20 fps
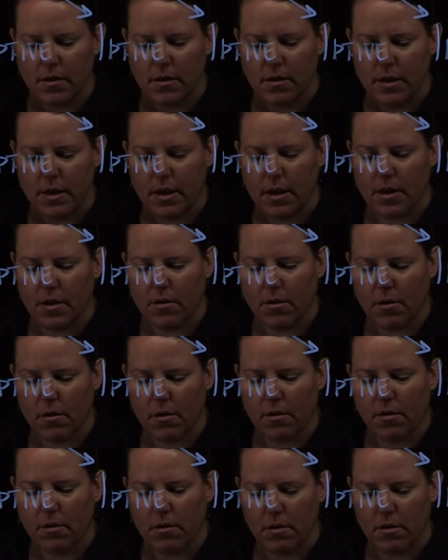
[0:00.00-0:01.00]

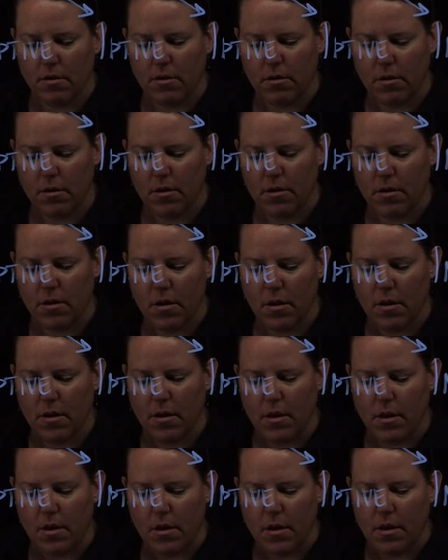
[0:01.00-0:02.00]
here
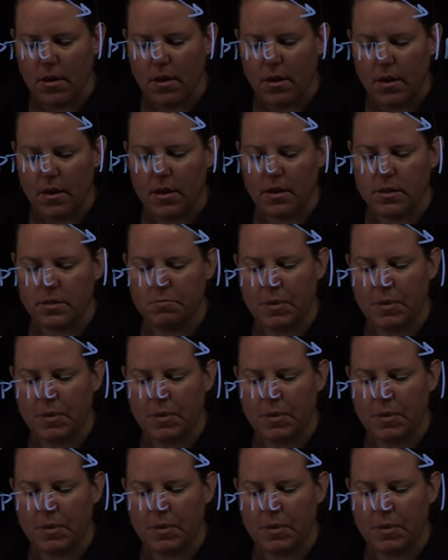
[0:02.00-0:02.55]
is